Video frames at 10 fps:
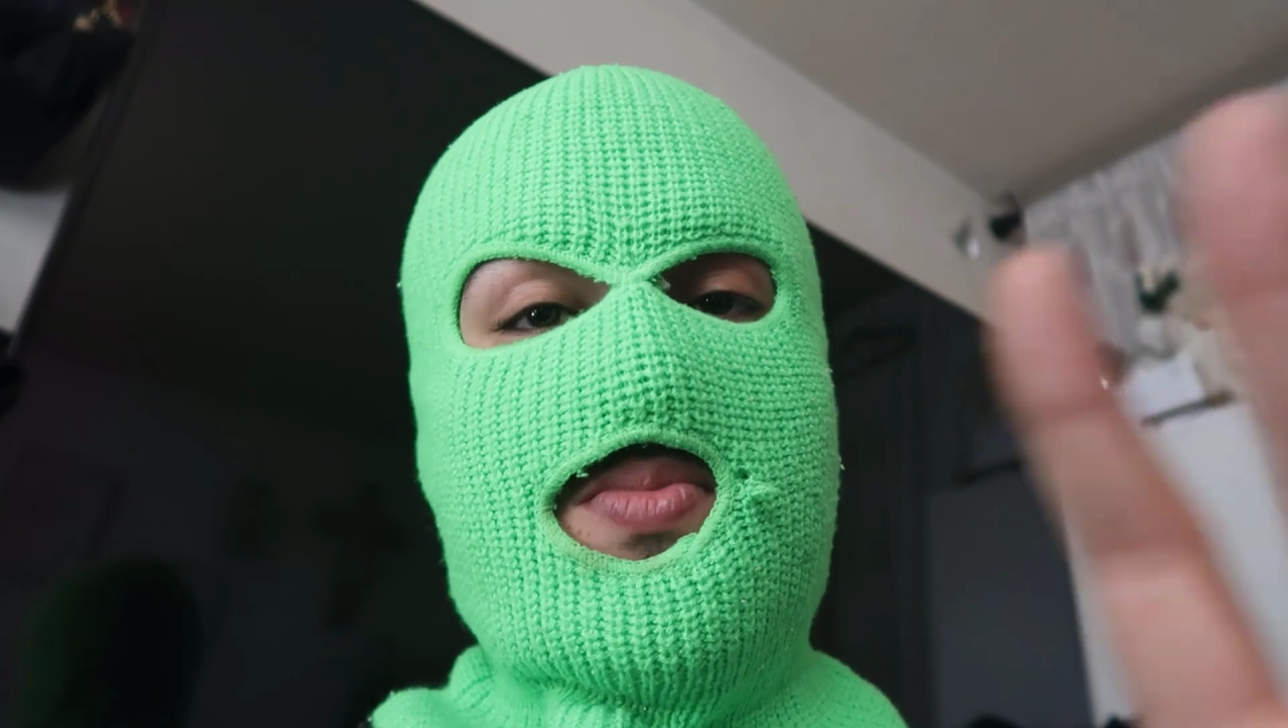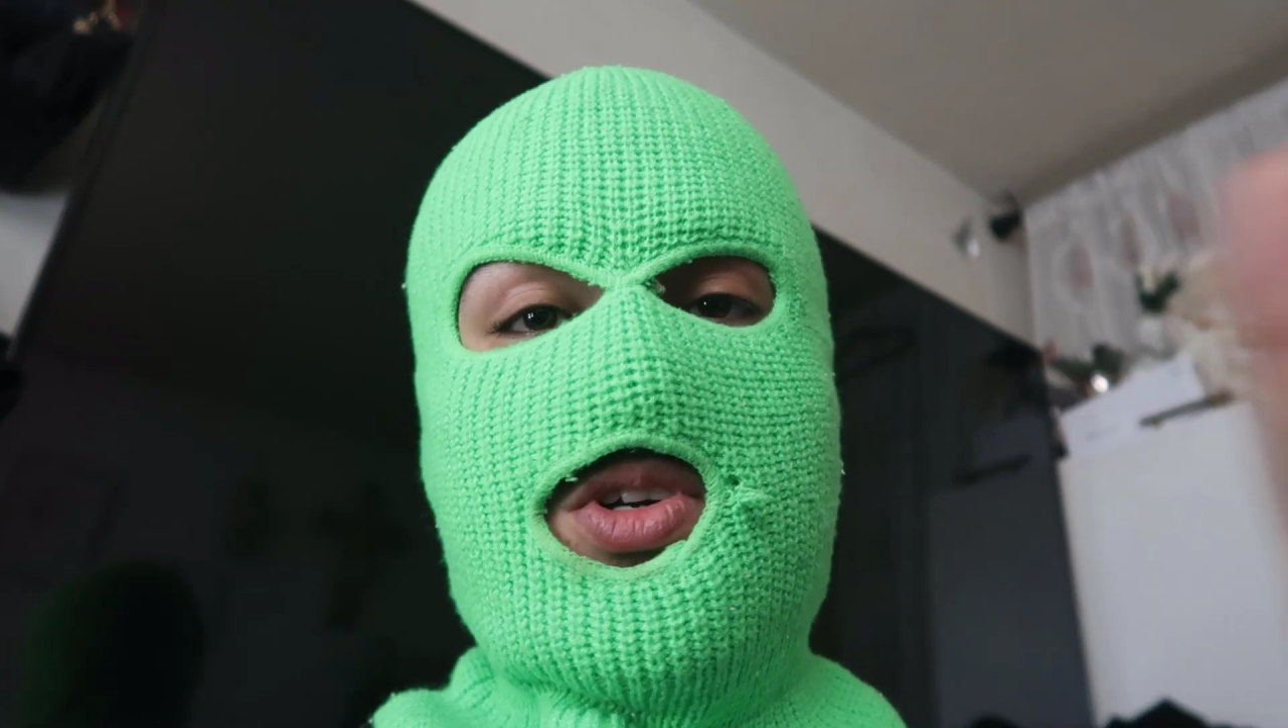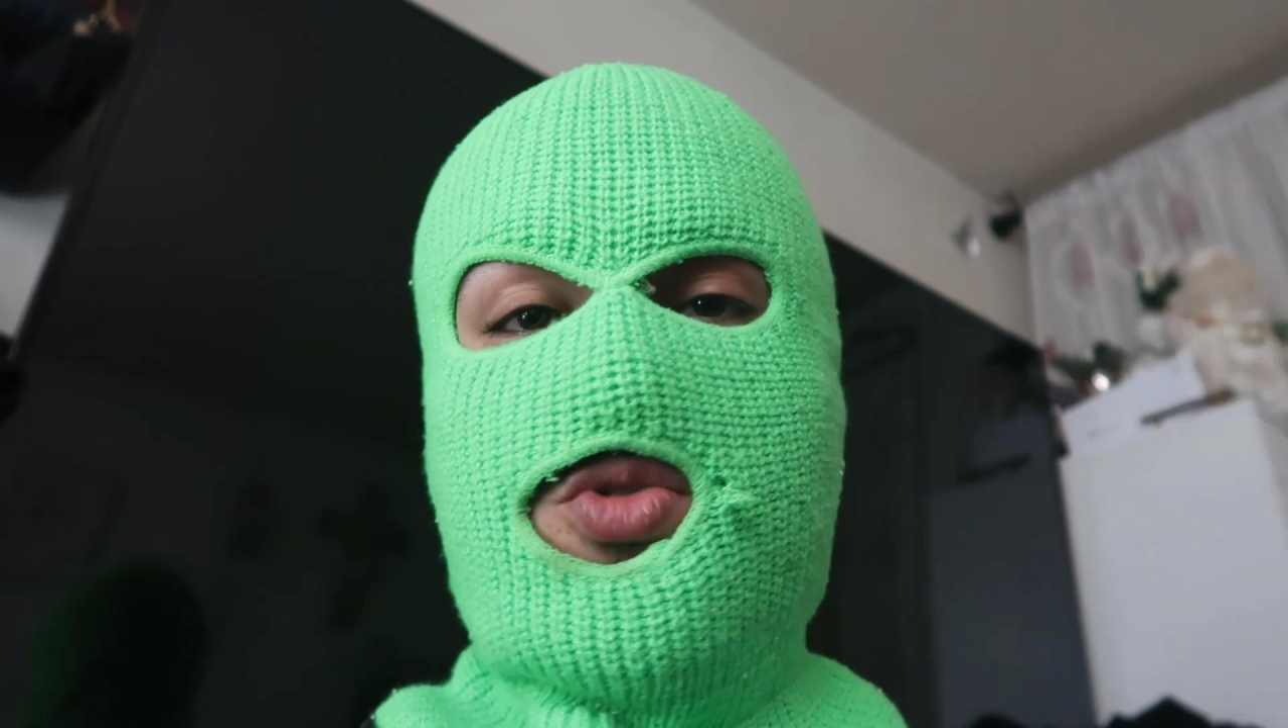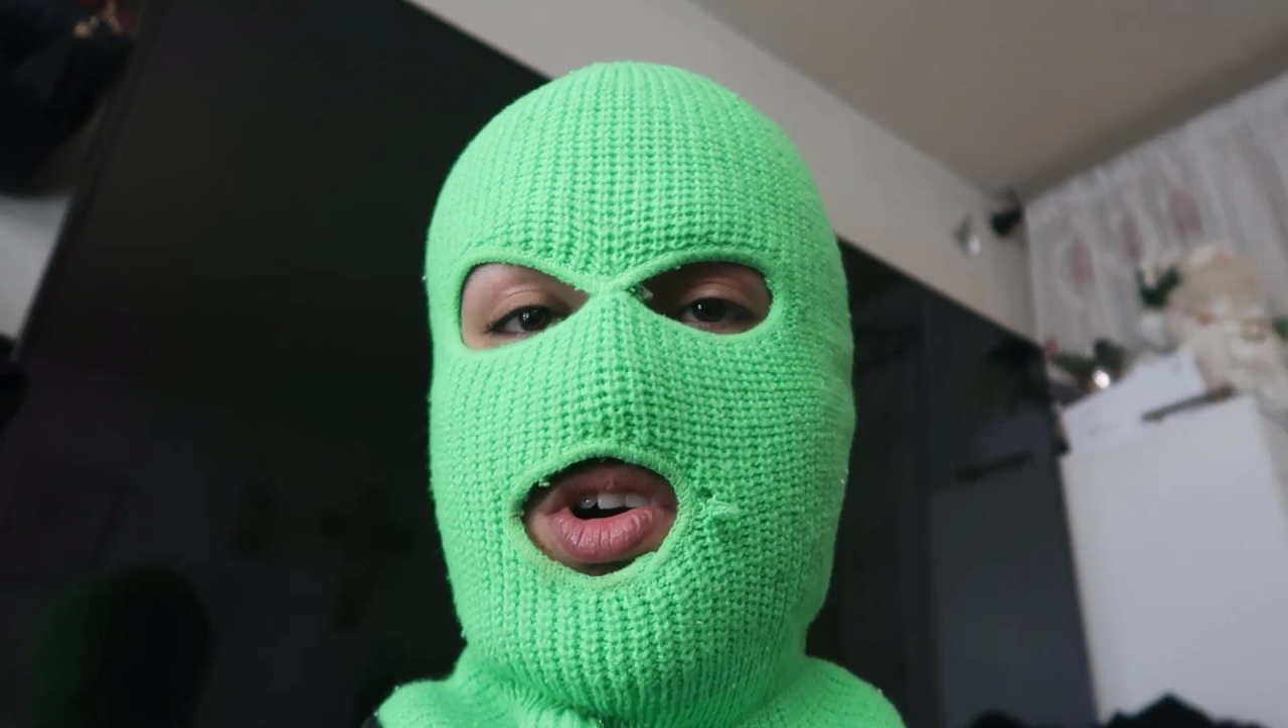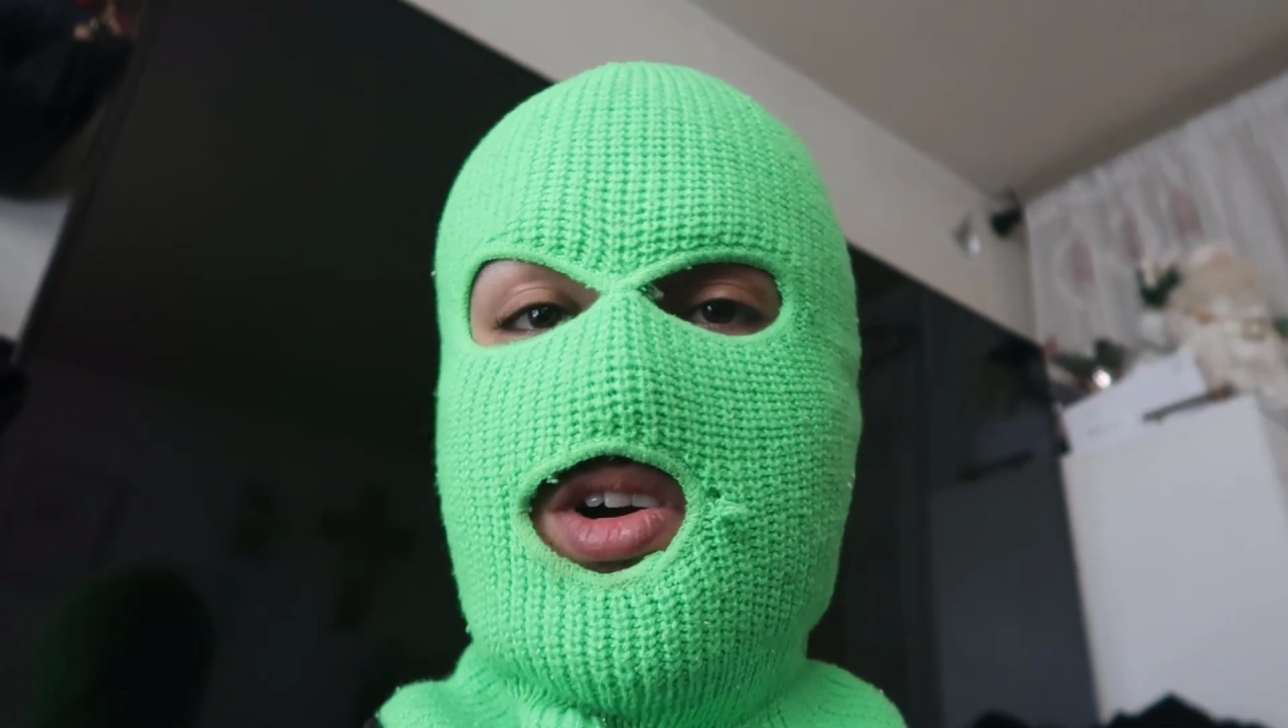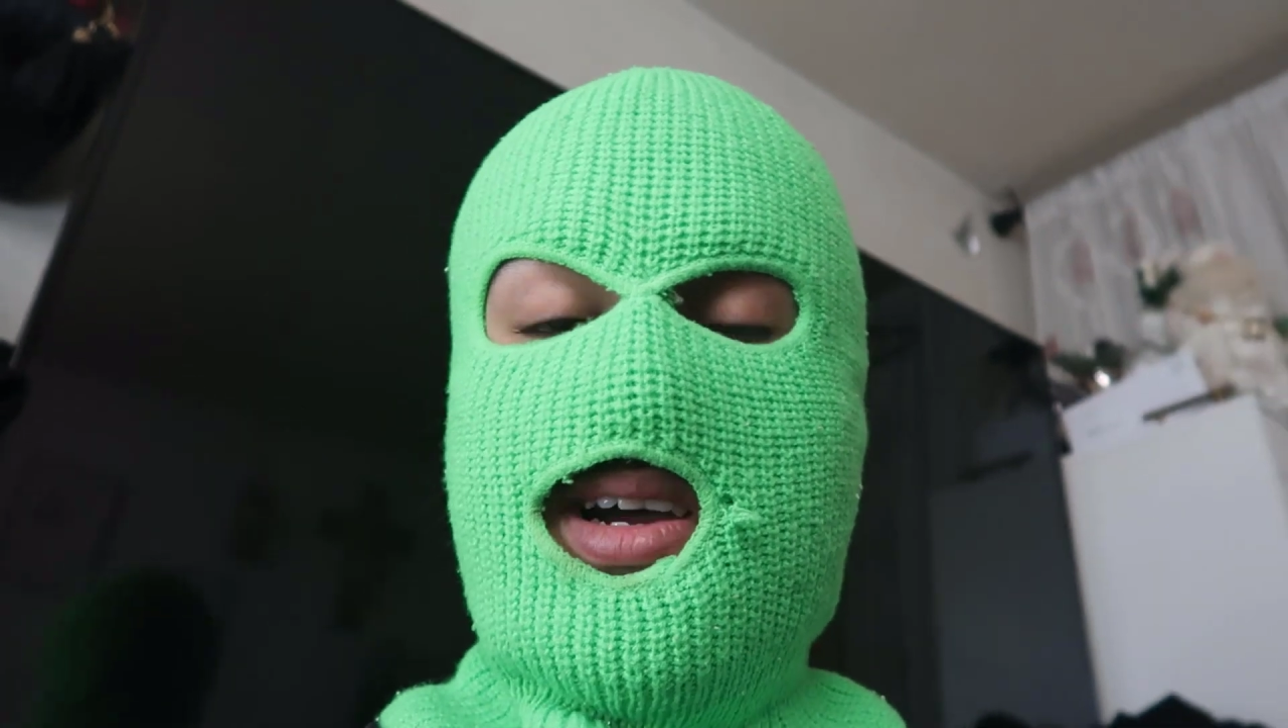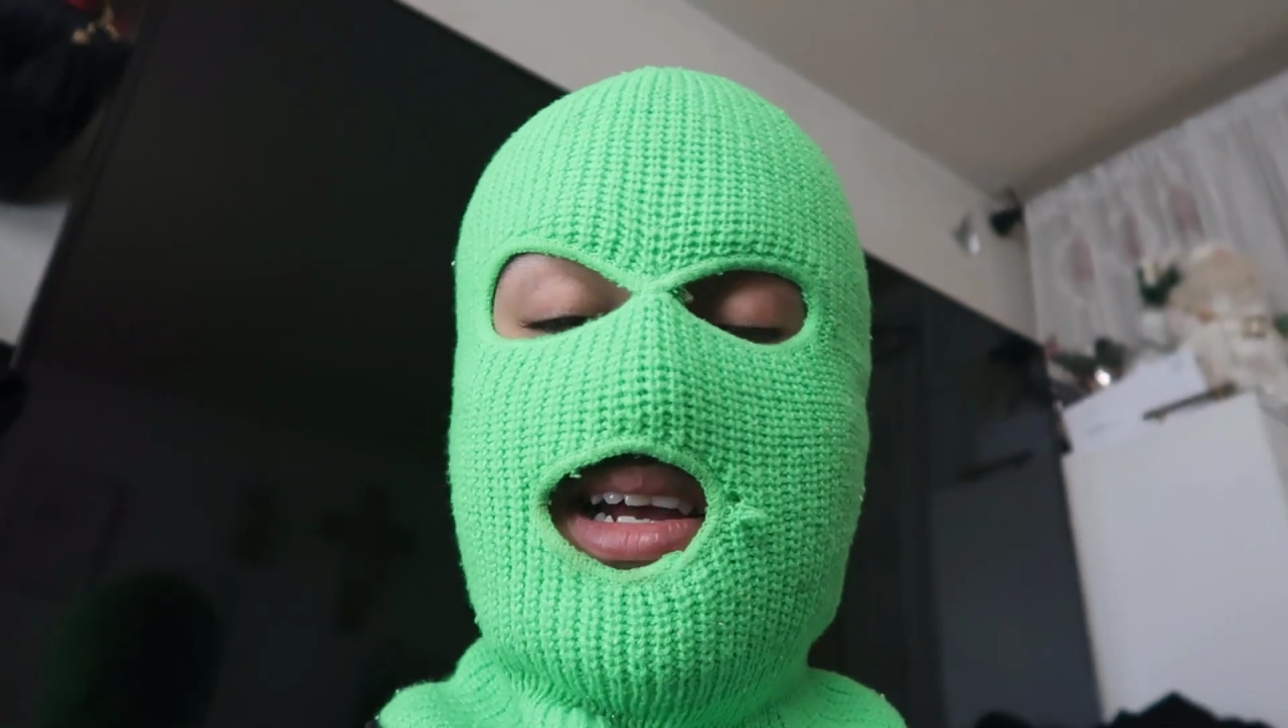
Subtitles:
so much work on